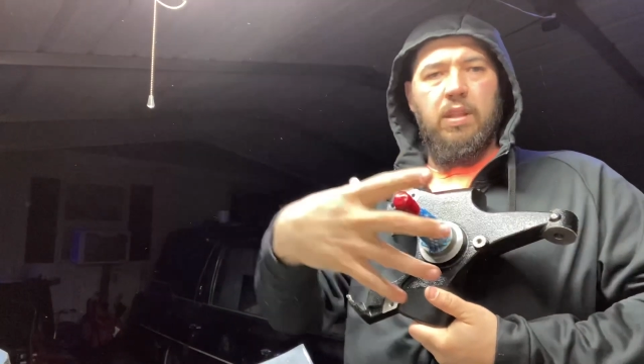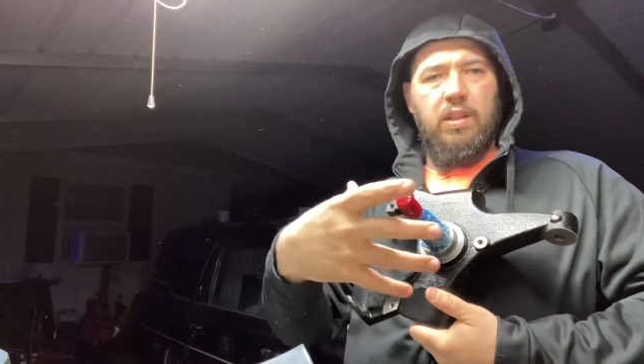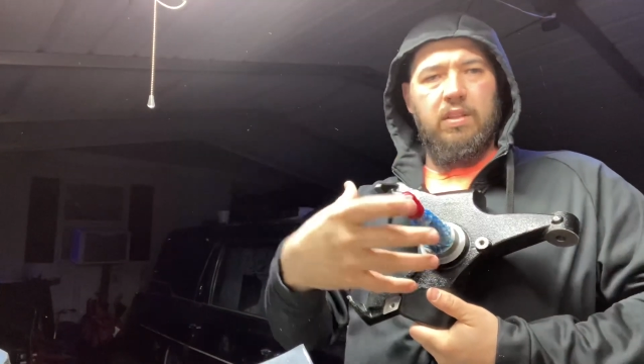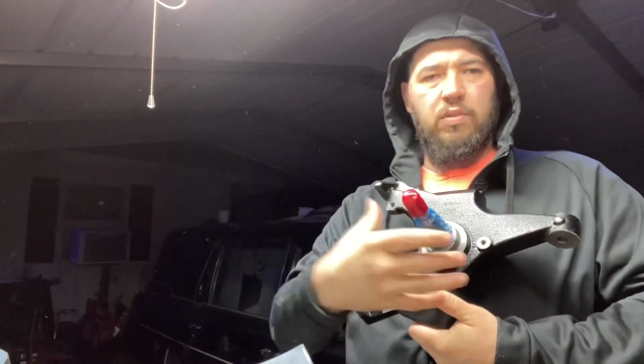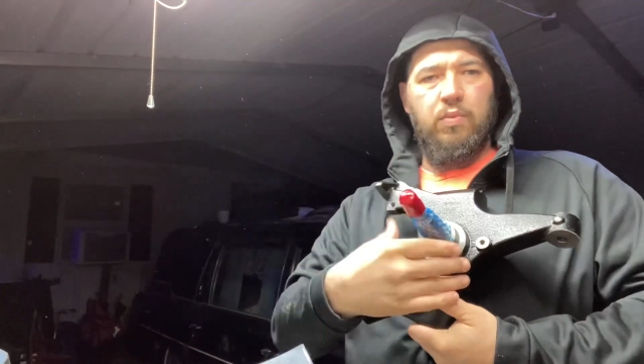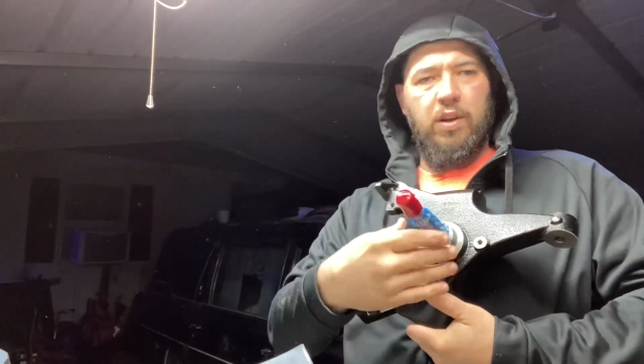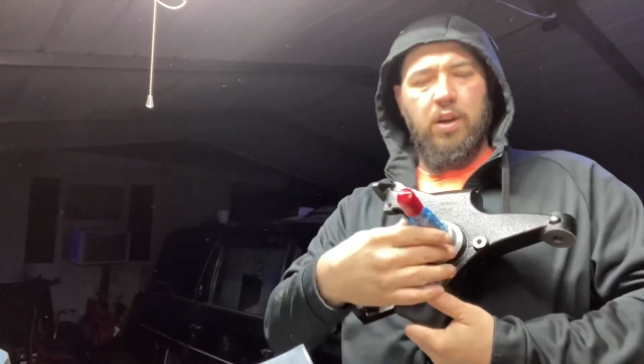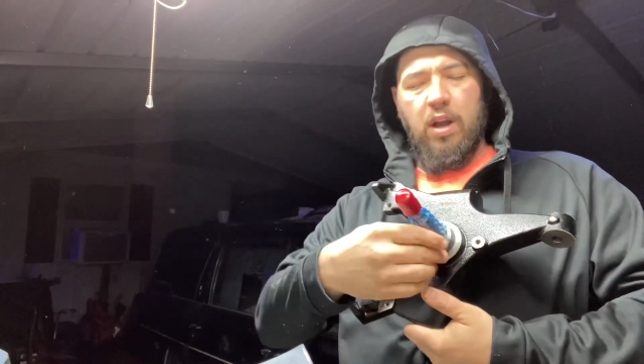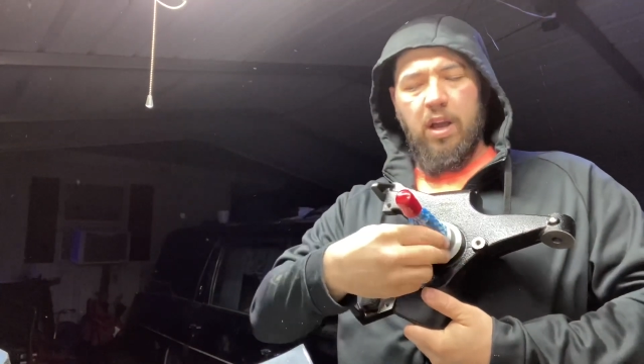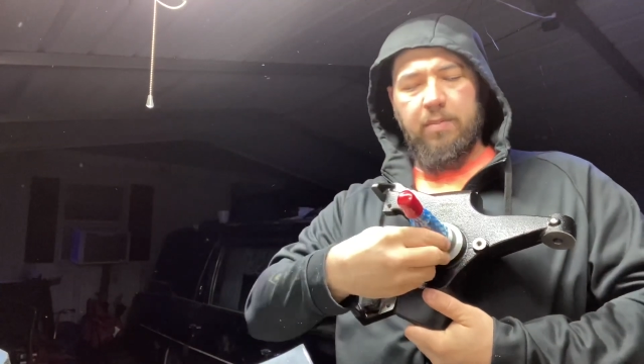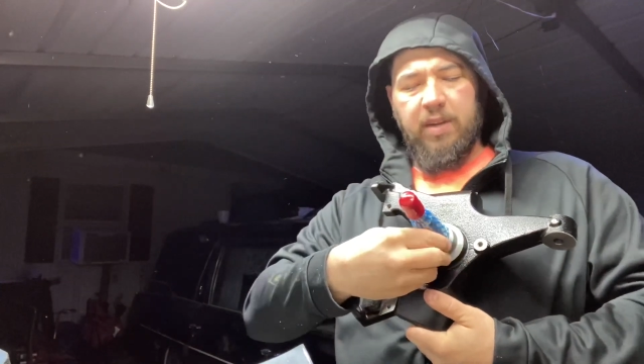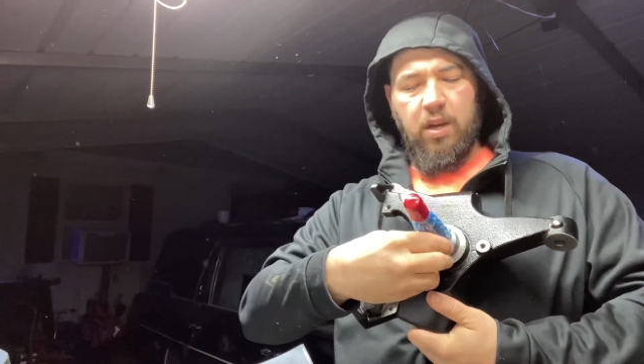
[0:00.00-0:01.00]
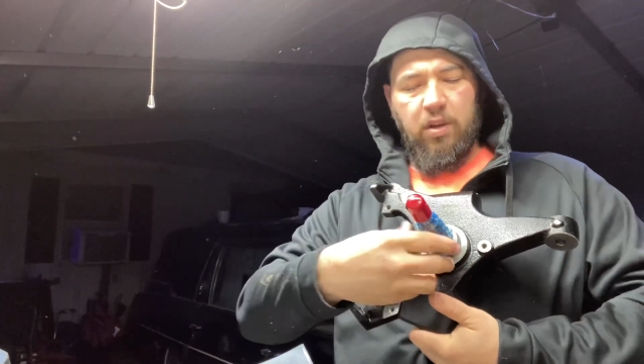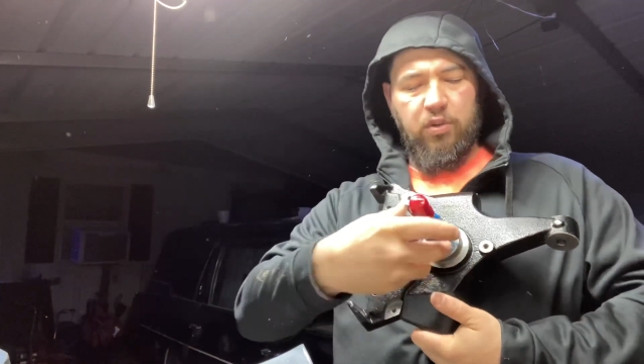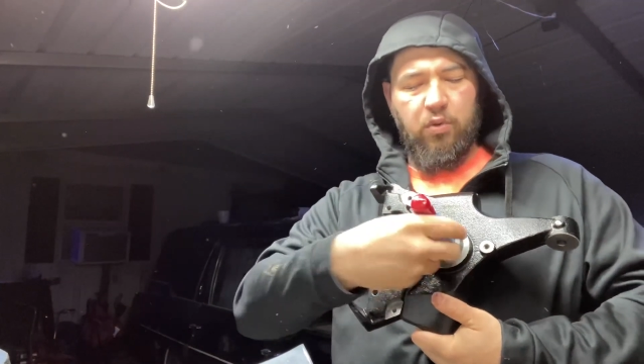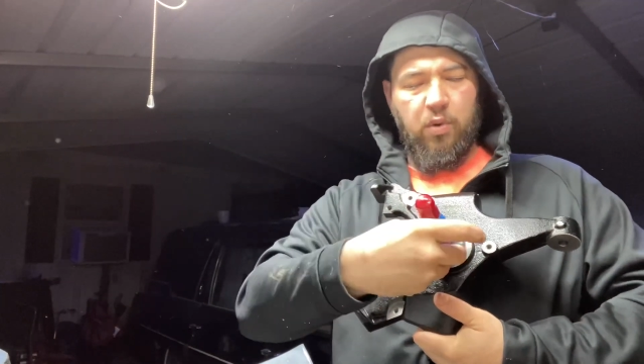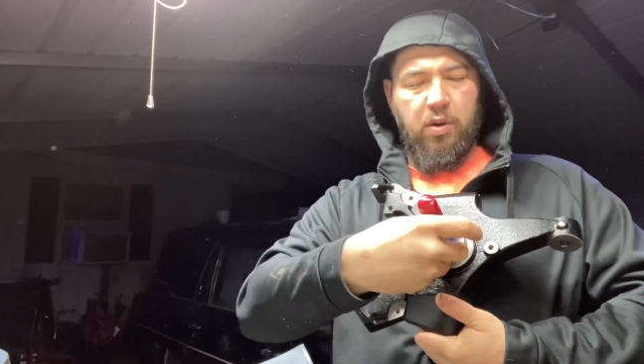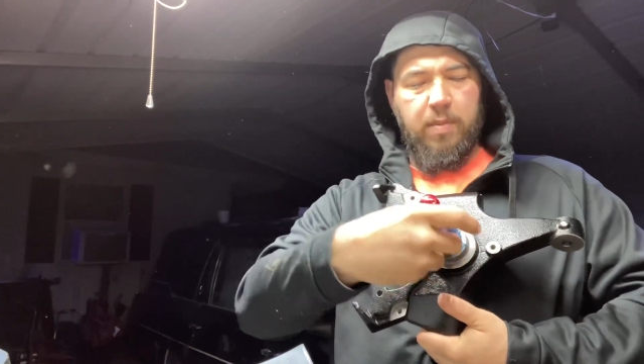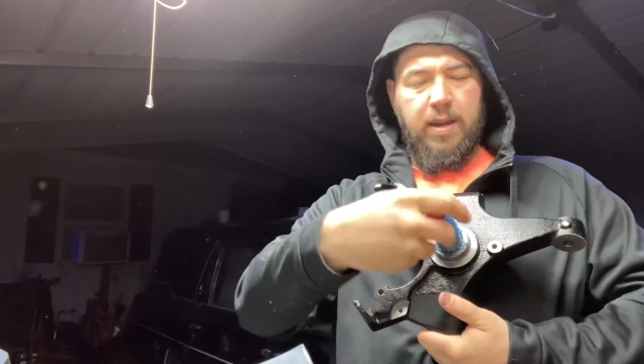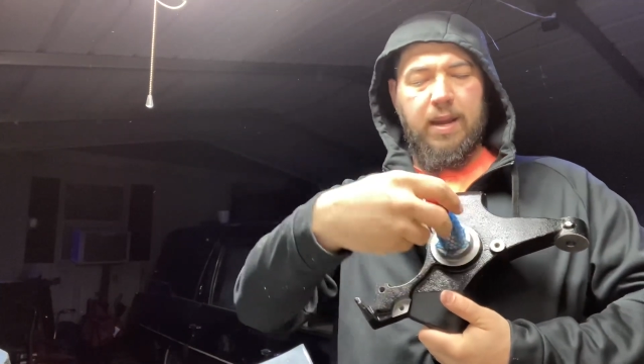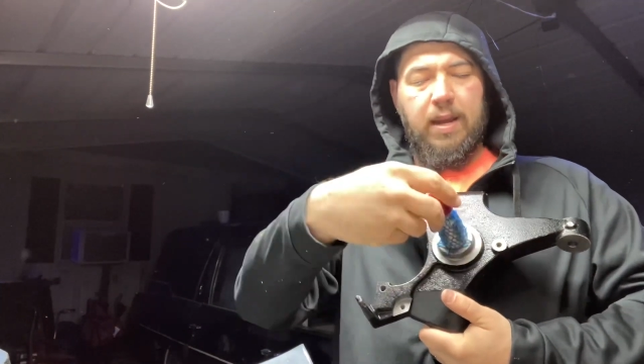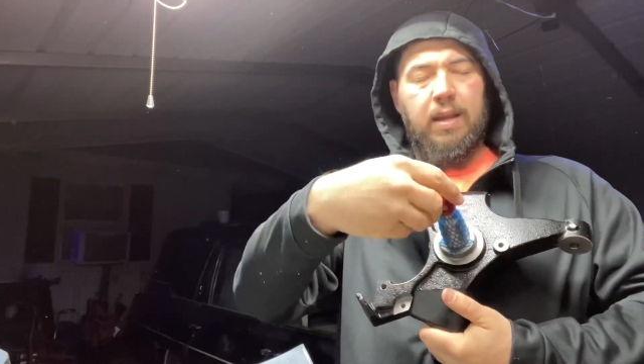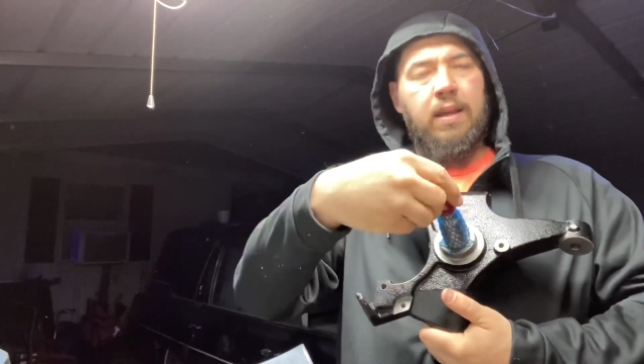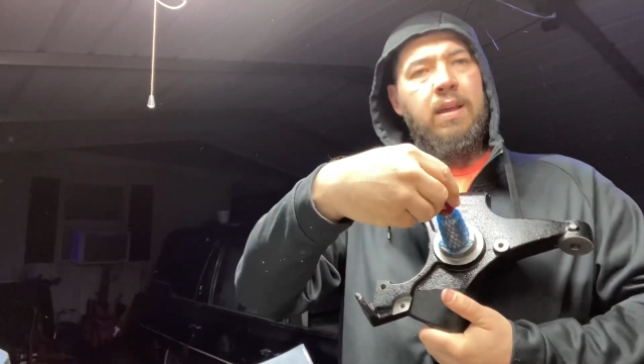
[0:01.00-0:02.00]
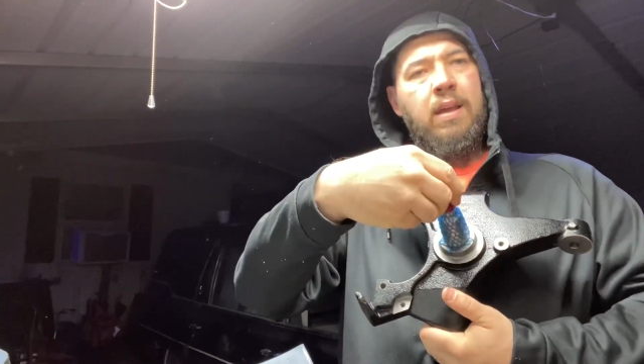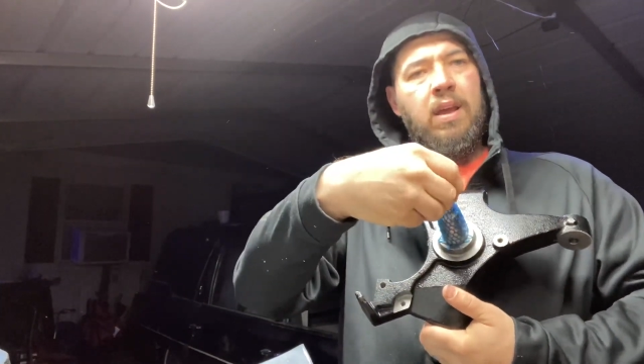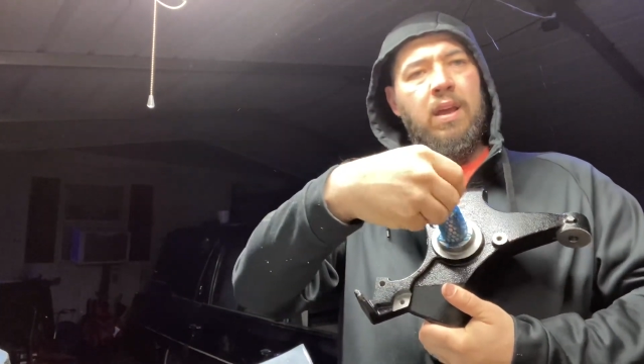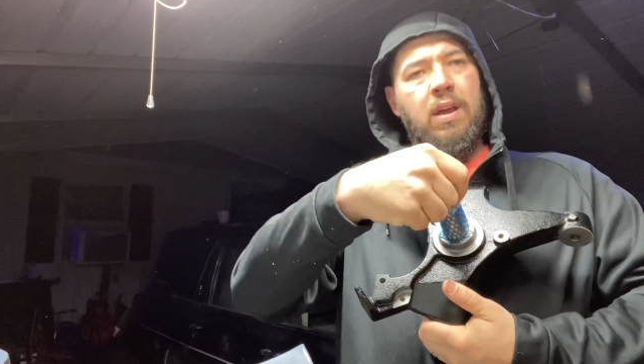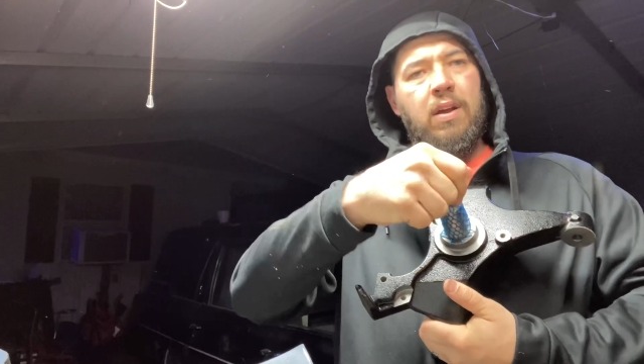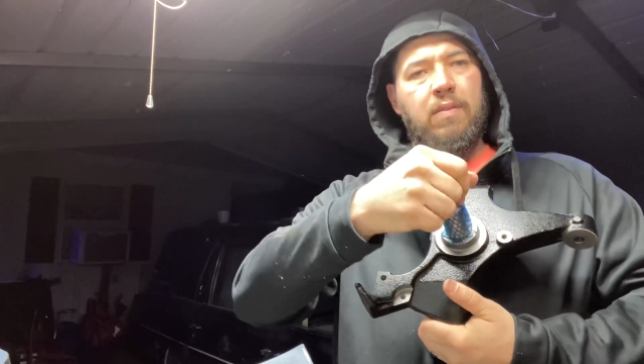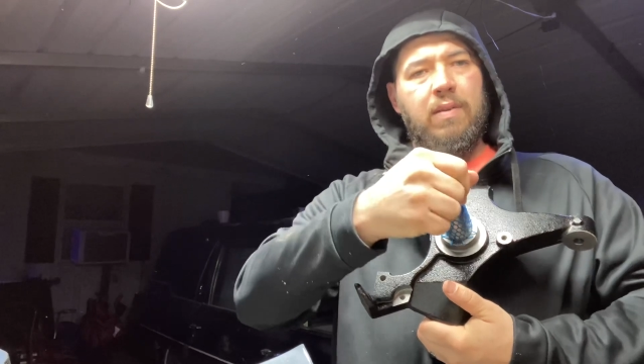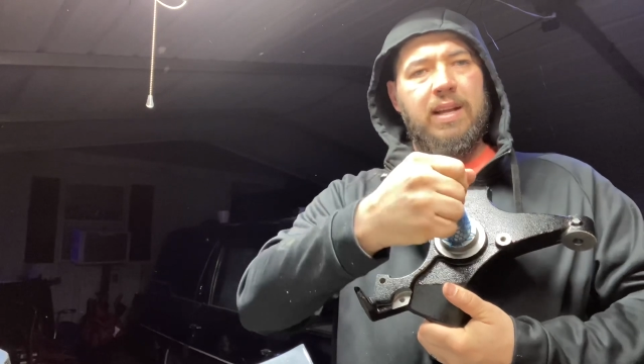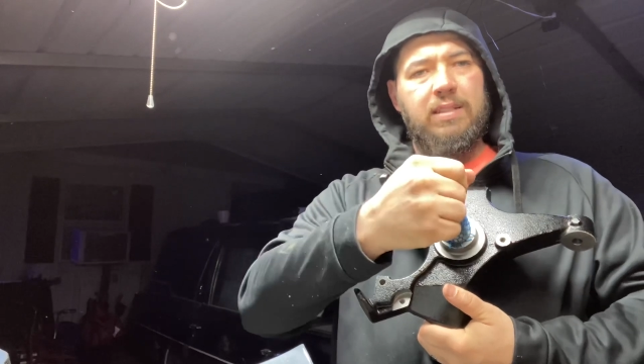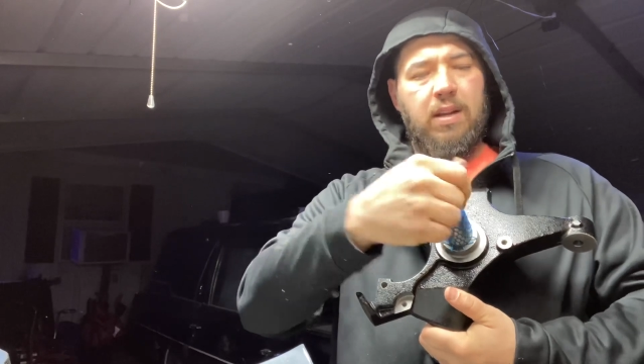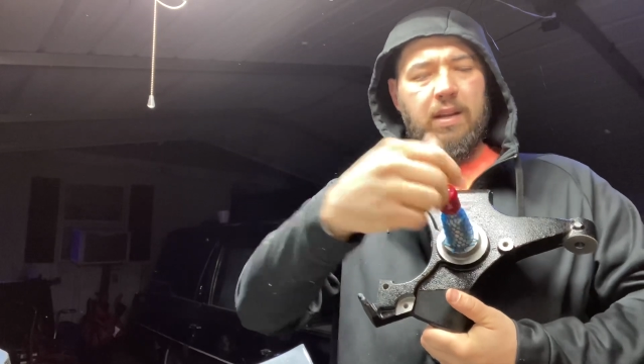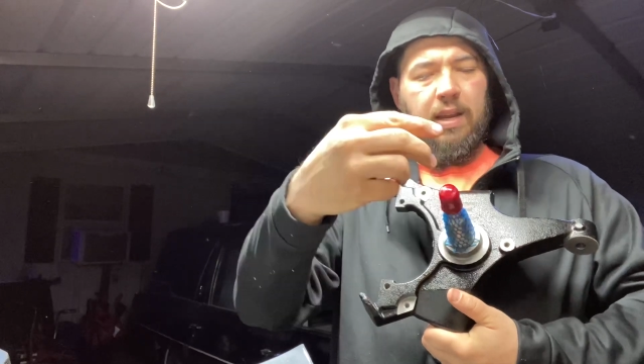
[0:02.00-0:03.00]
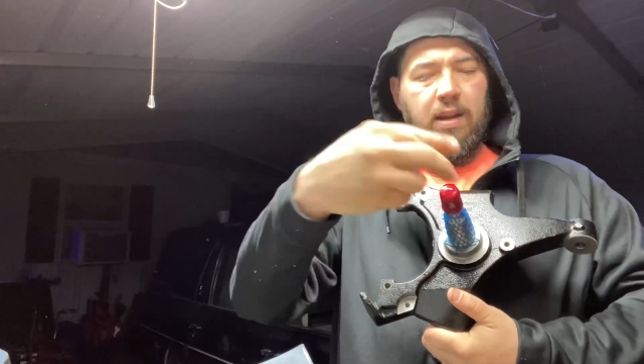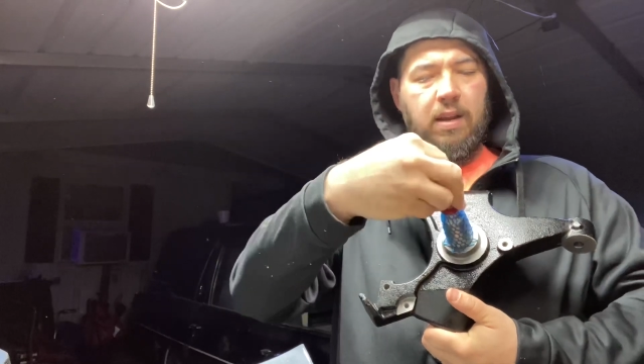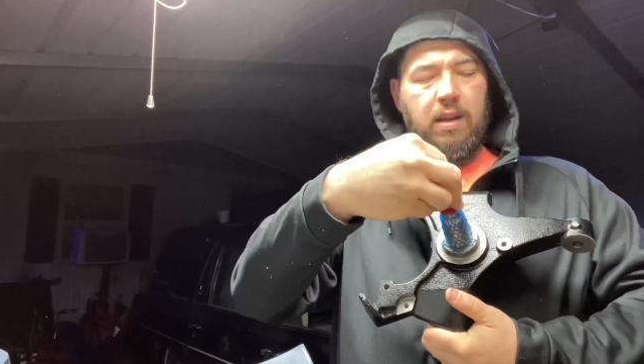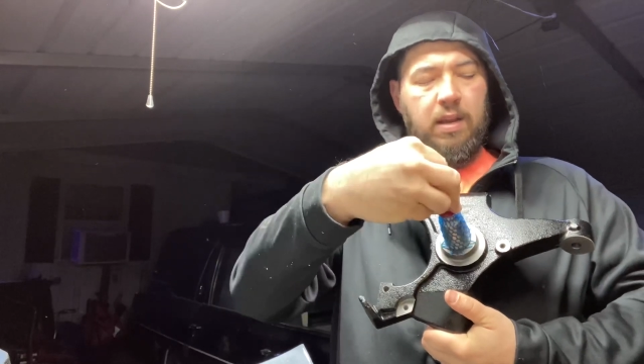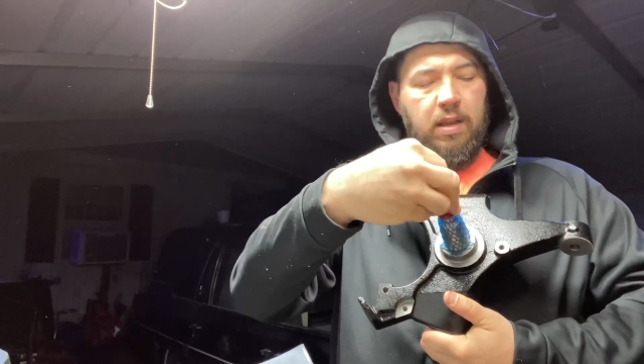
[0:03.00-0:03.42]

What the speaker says: This is where your hub goes. Your wheel bearing rides on here.